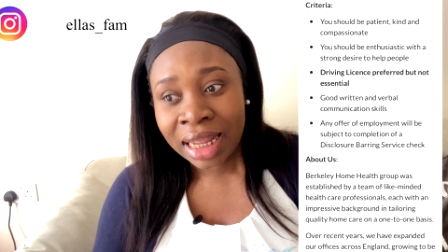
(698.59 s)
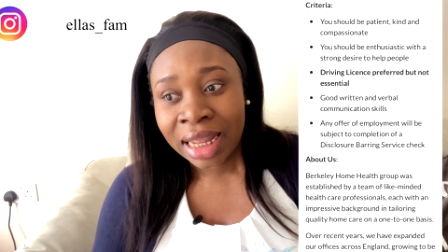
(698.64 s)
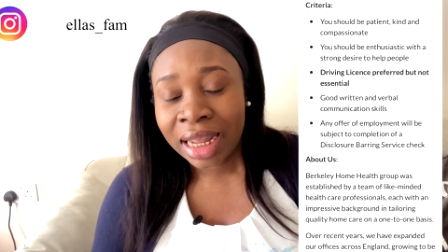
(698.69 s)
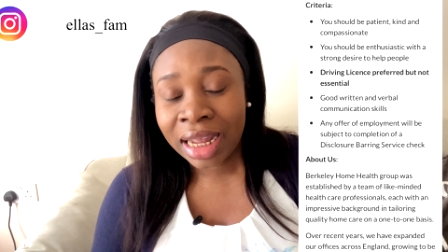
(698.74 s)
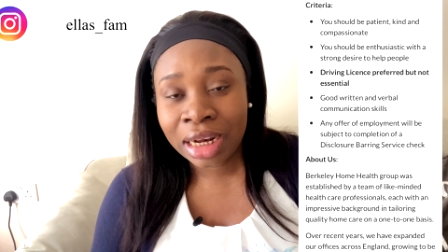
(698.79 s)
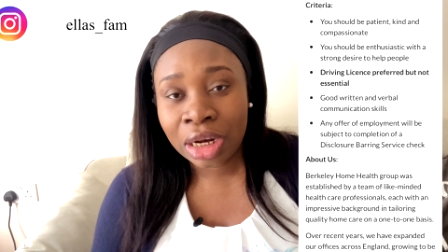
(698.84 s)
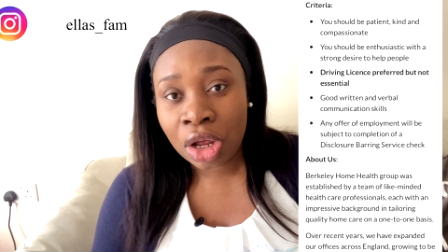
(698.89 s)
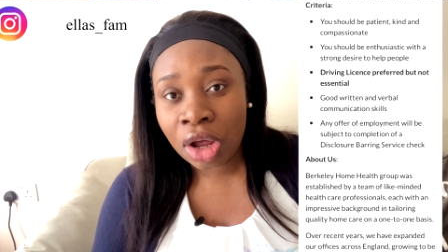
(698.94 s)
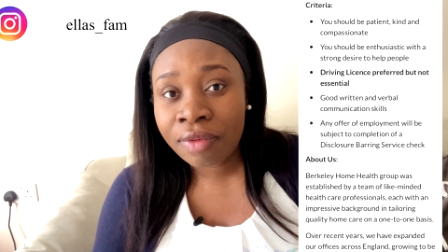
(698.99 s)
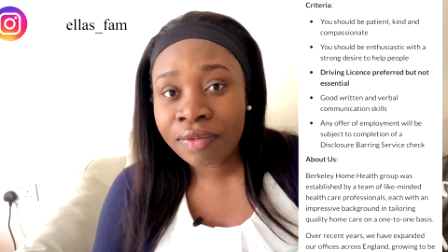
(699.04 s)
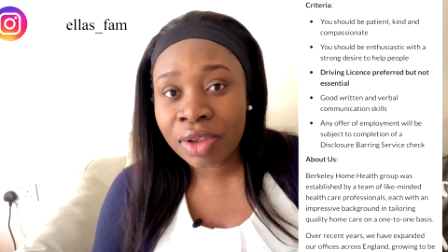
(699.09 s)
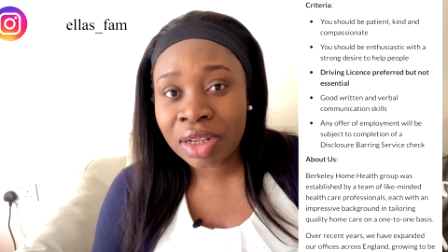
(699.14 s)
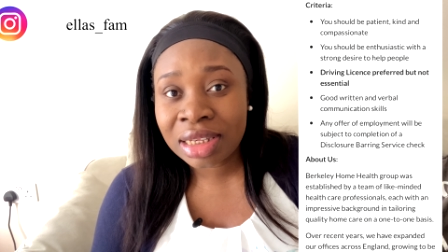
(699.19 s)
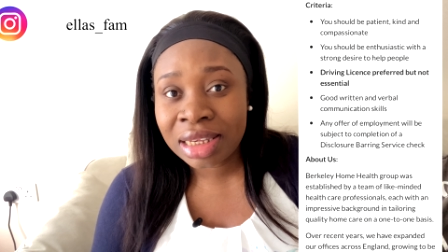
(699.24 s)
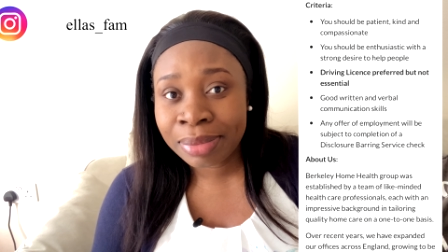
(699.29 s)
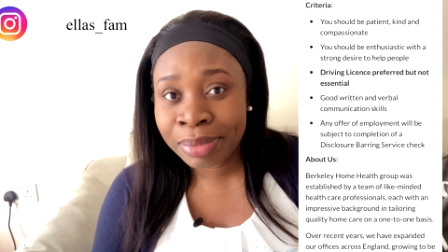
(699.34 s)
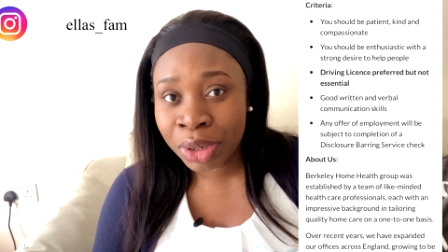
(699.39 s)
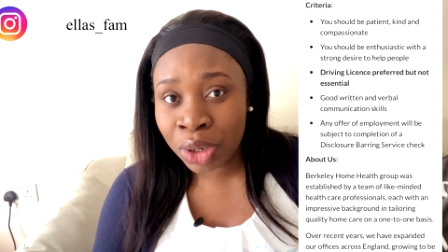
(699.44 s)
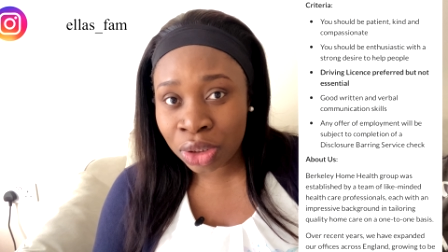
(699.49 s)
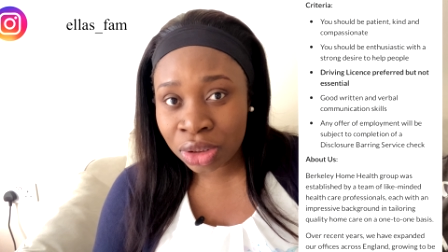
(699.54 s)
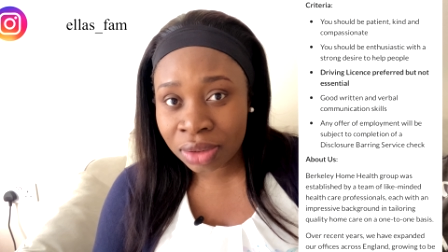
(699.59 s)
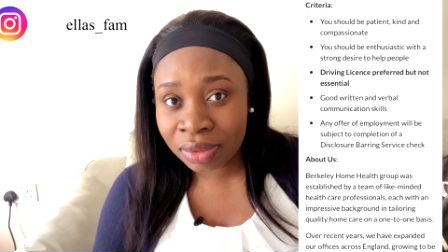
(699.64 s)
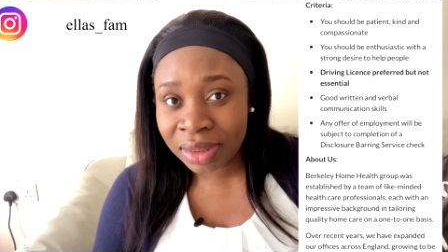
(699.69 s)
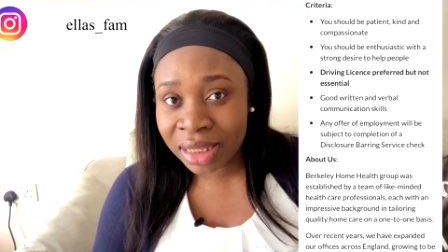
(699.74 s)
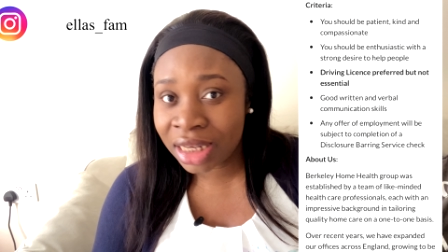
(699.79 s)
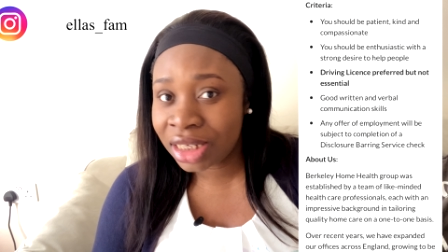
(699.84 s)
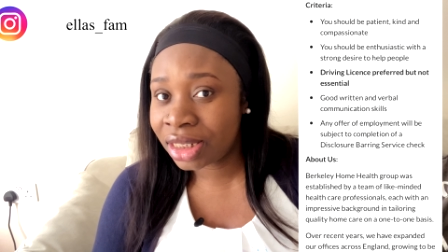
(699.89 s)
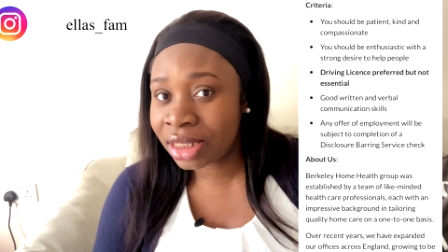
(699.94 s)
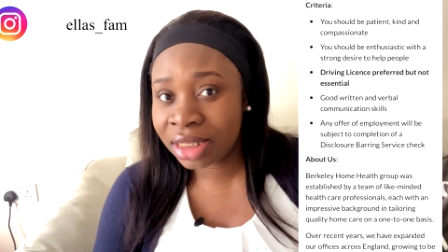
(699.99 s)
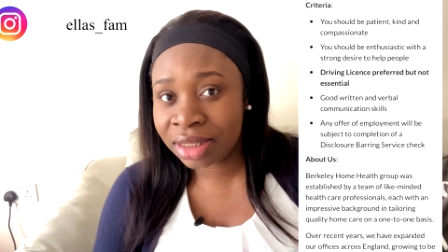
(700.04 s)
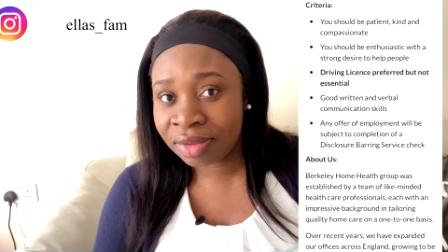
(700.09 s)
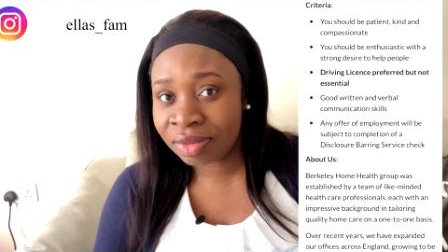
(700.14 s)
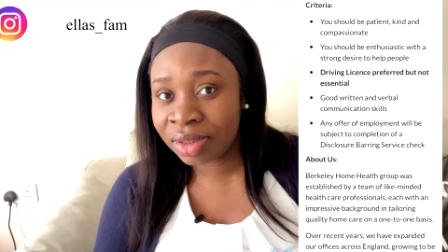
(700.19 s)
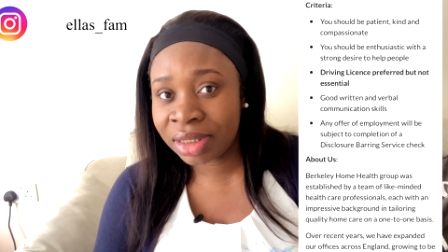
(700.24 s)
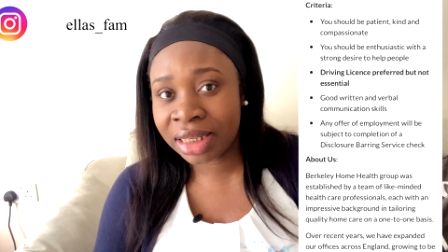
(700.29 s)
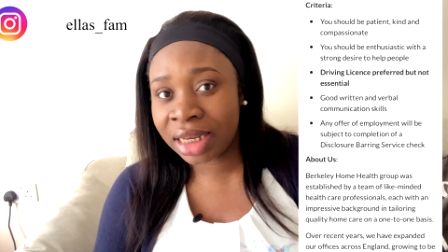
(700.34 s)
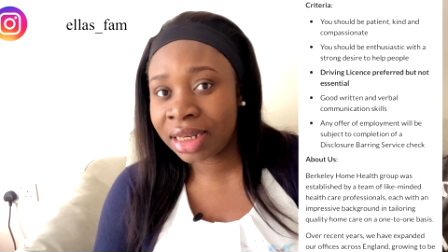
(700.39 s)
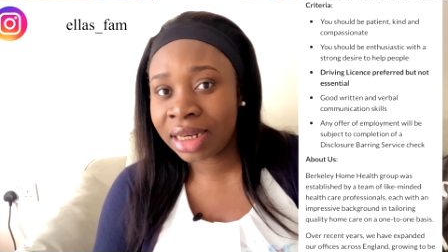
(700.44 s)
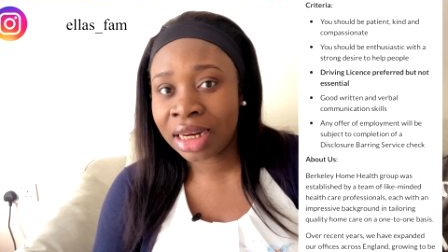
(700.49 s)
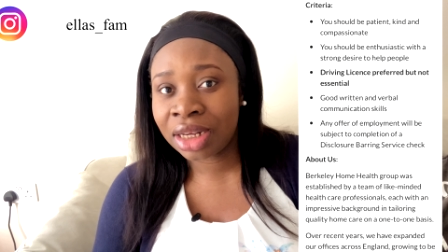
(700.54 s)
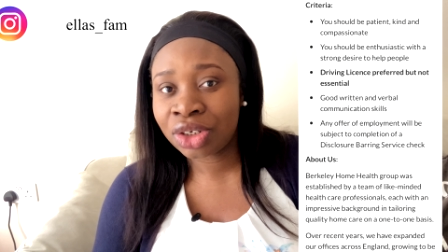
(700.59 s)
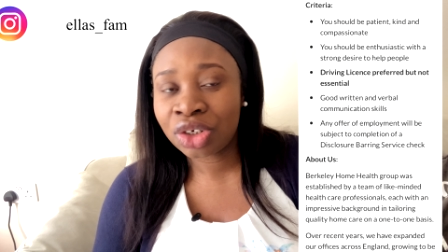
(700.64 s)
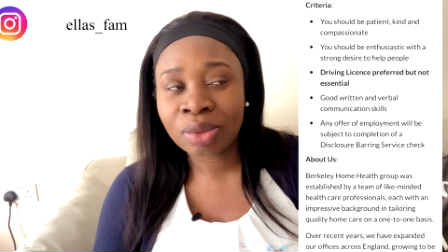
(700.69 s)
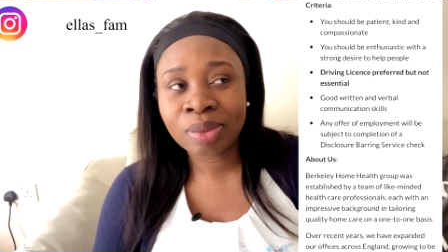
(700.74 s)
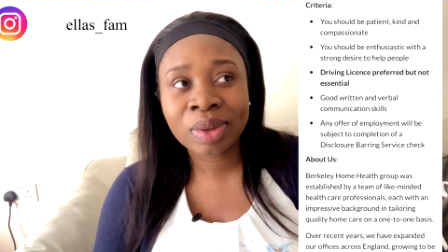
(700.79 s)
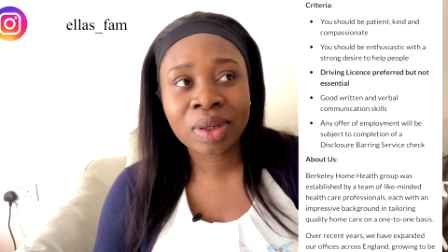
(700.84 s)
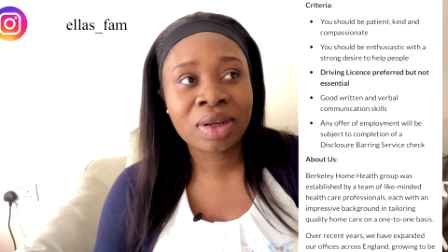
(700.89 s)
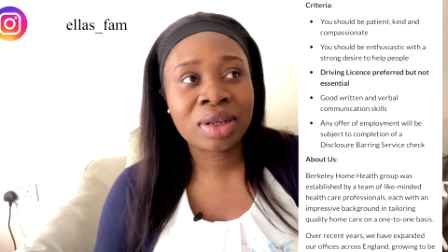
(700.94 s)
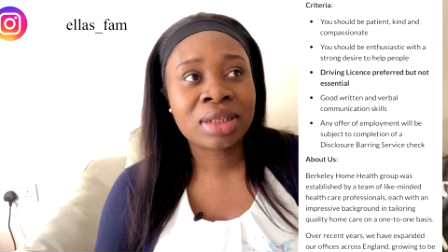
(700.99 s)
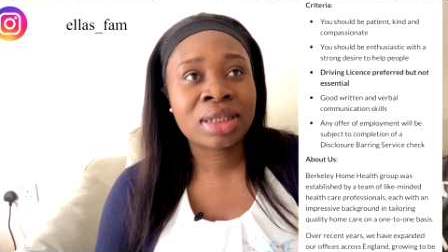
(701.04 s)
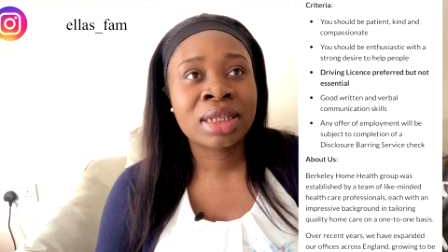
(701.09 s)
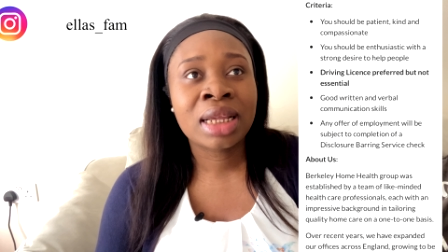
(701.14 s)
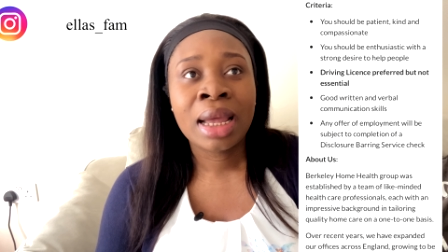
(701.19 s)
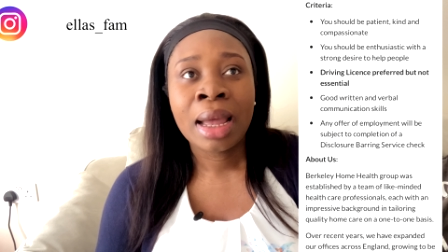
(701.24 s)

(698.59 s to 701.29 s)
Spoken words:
and obviously because of that she didn't even get that job, because